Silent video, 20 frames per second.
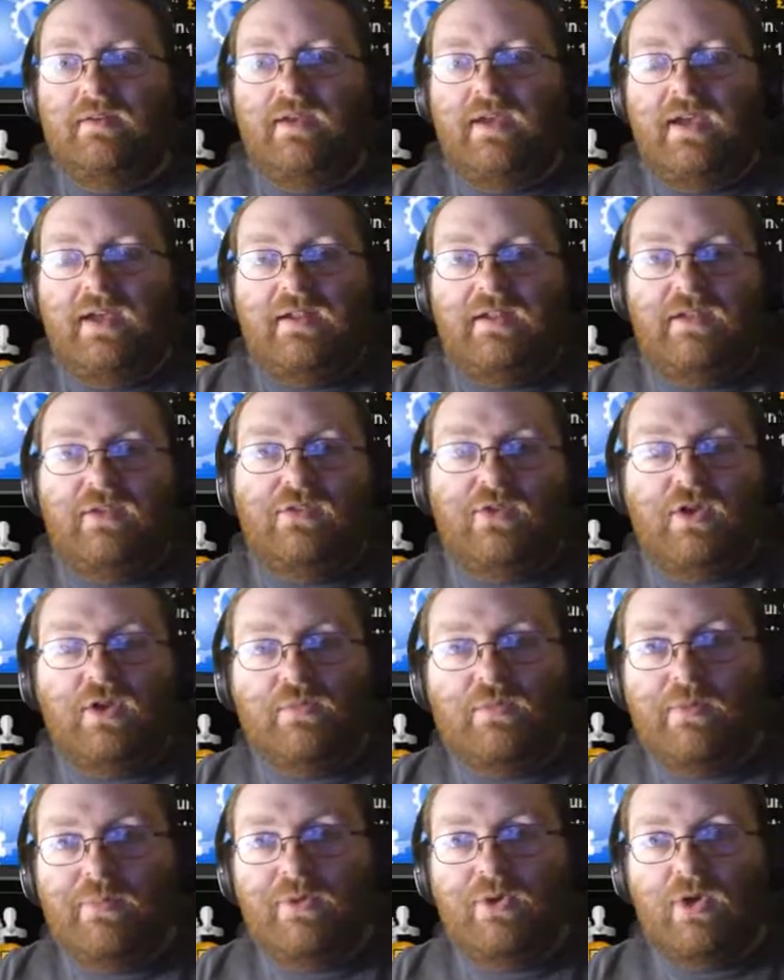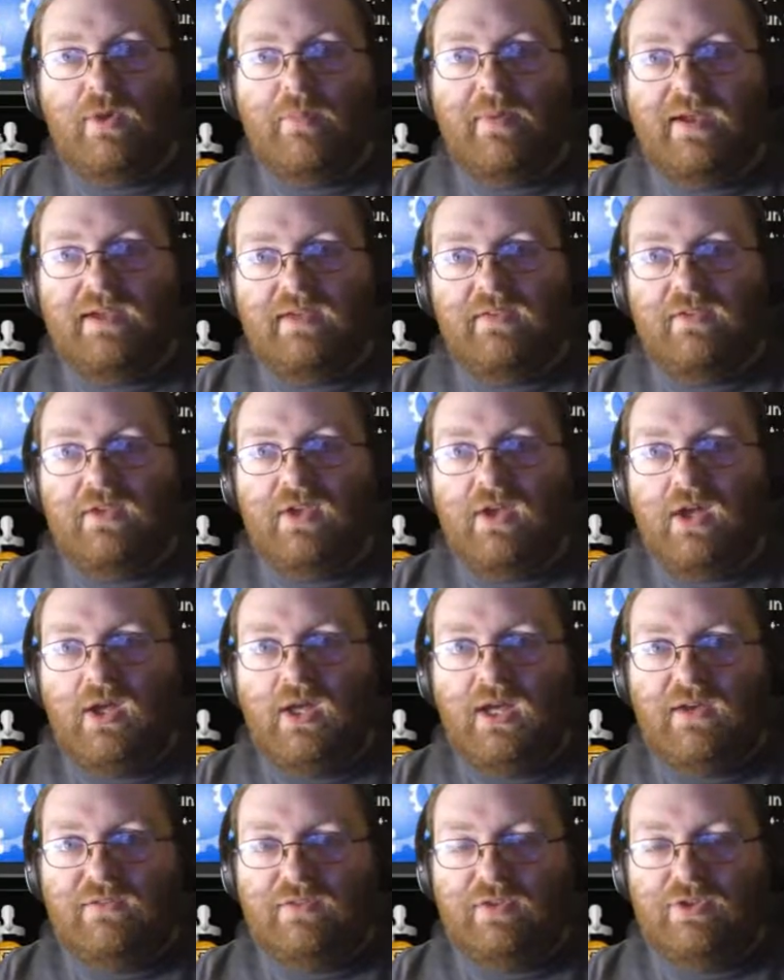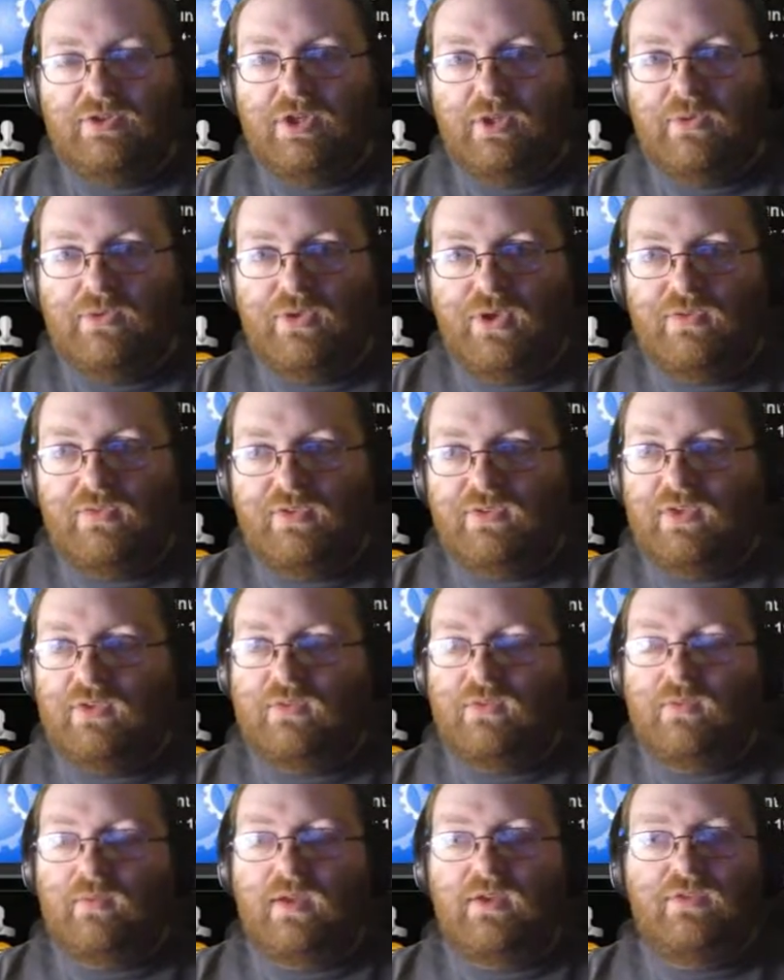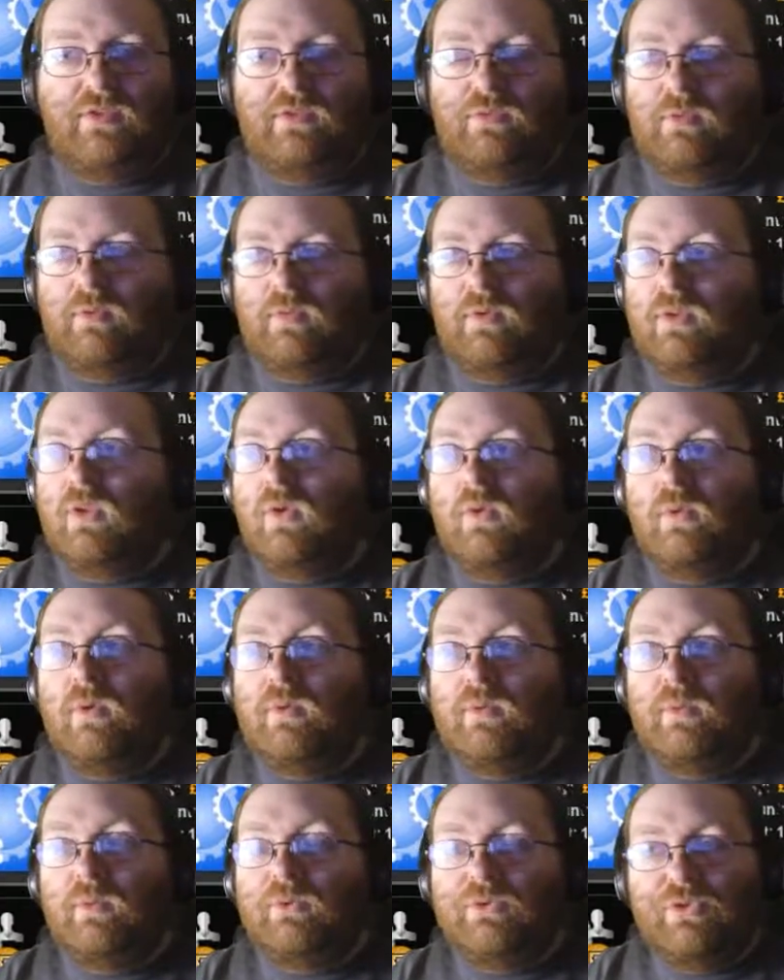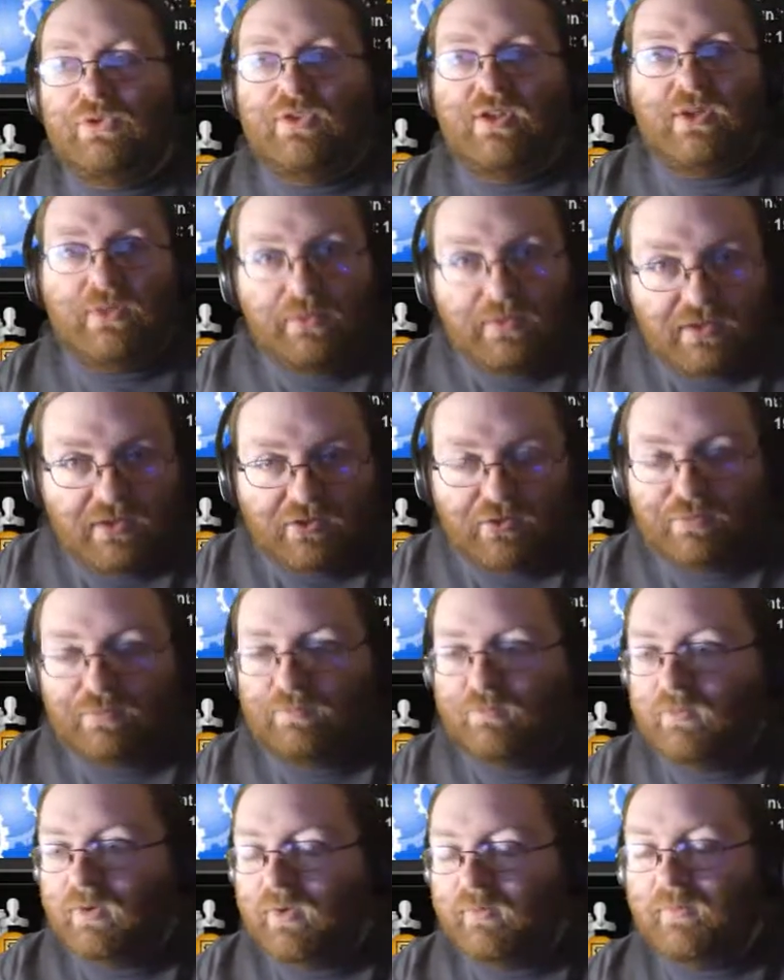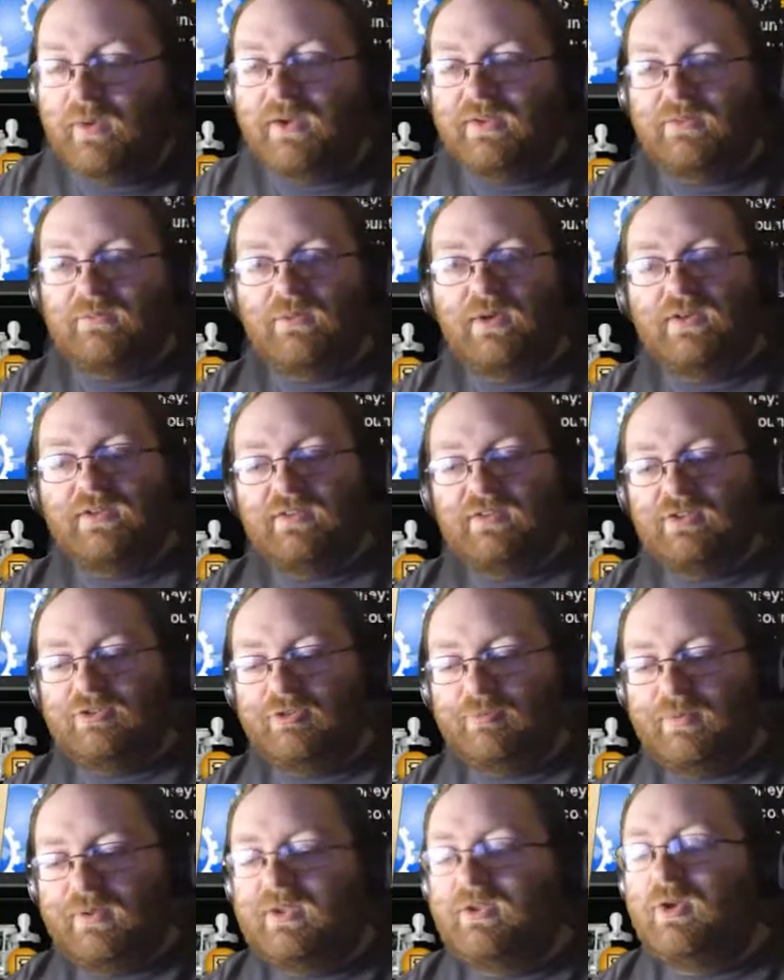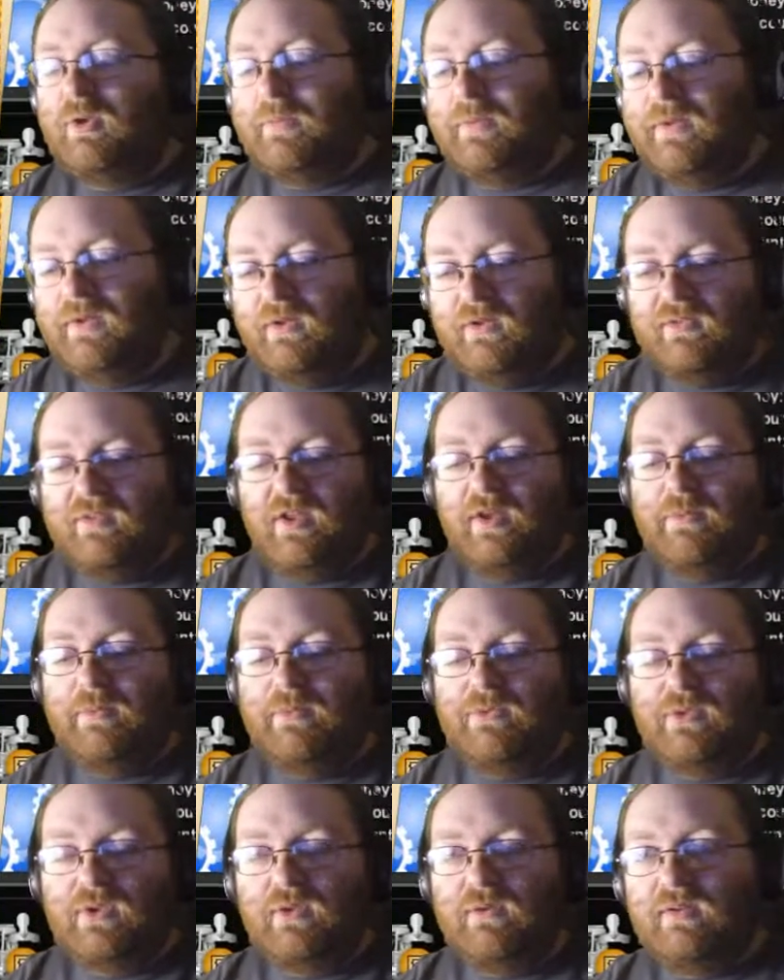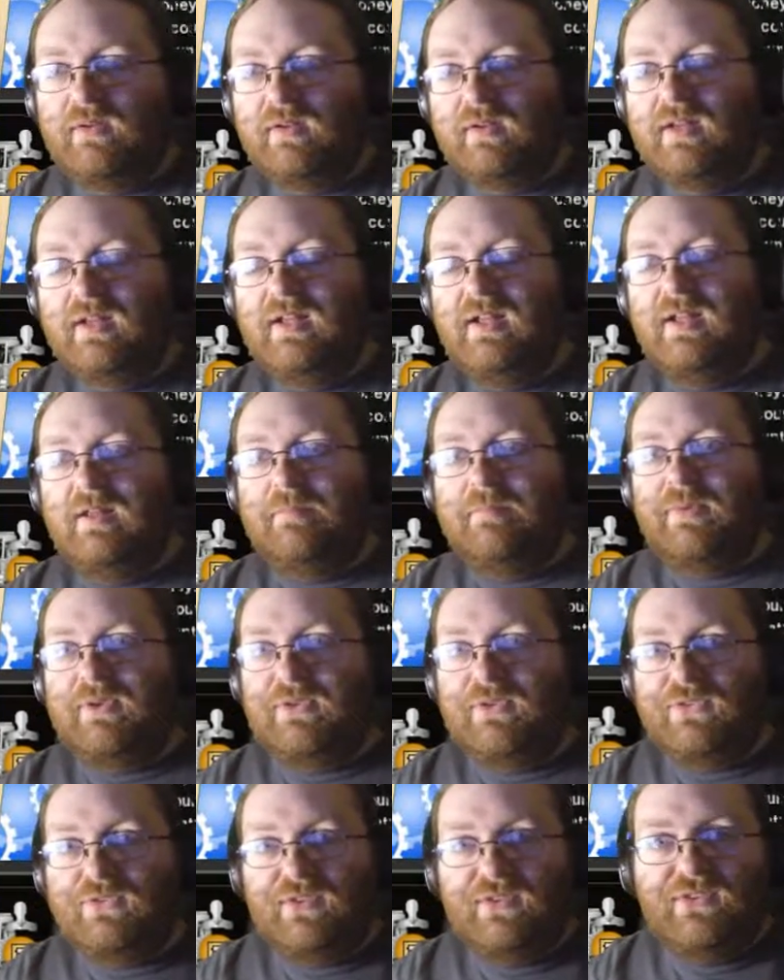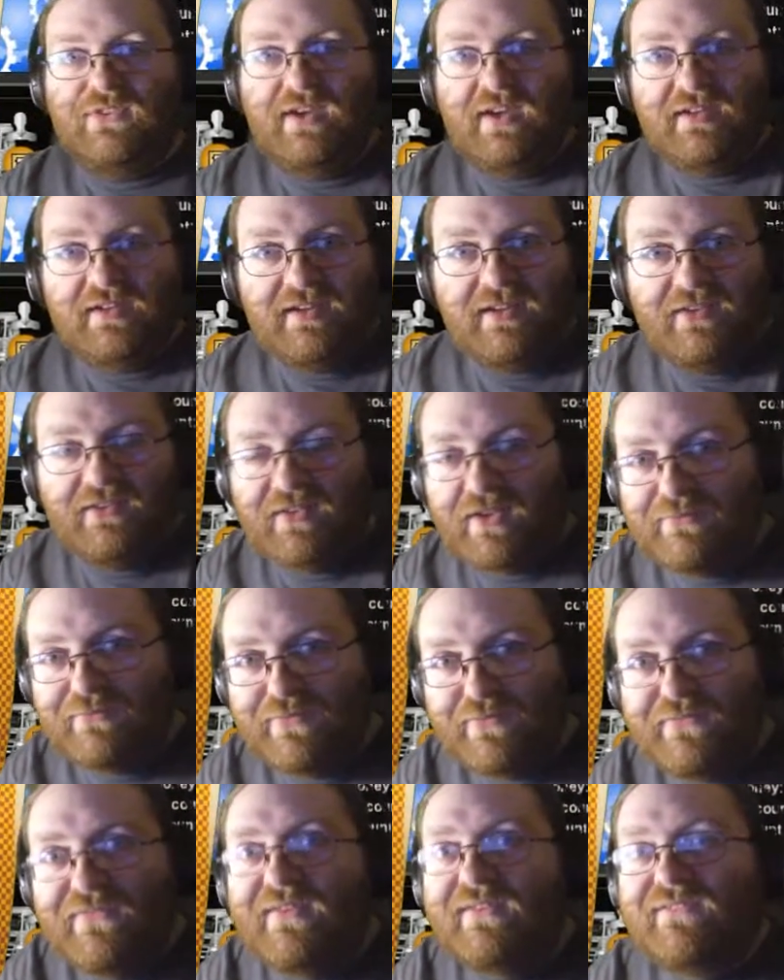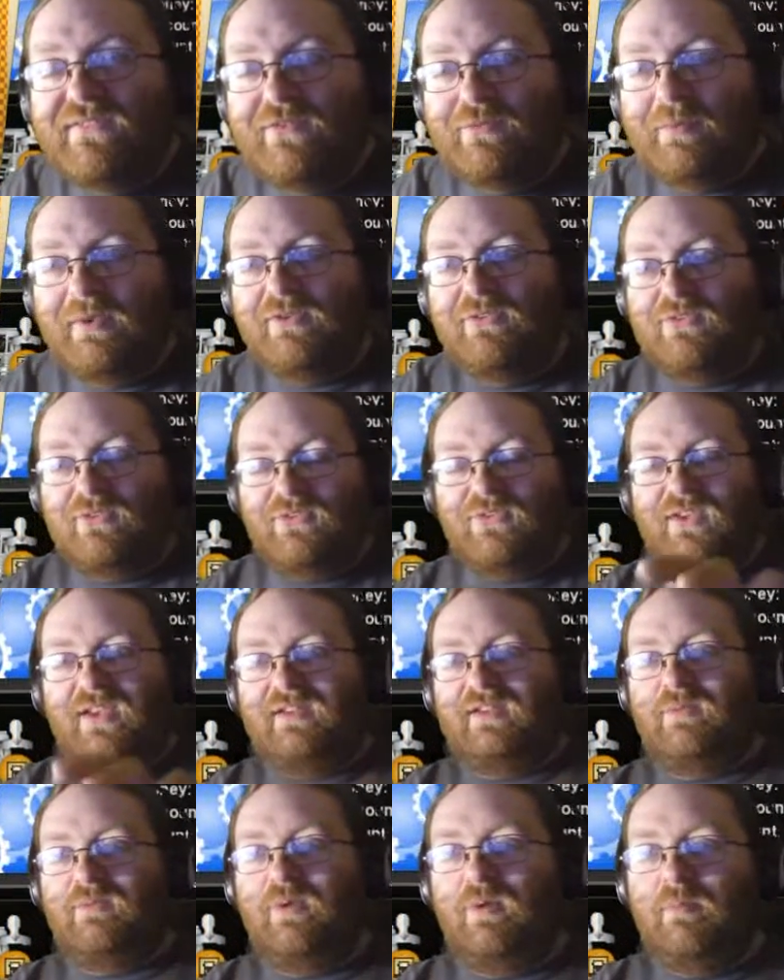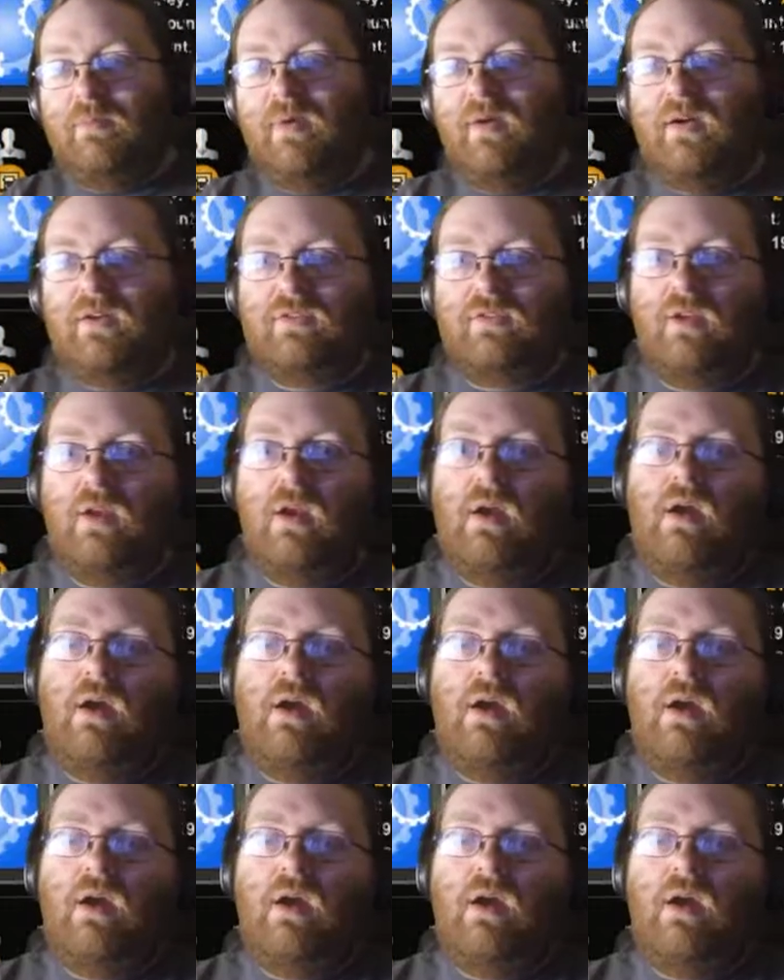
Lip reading: And it's only when we got back in the car after the show was over, I says to him, look, what's the deal with this? Why did you just pick it up and not tell me what's going on? Because inside it is everything for Space Crusade in one box.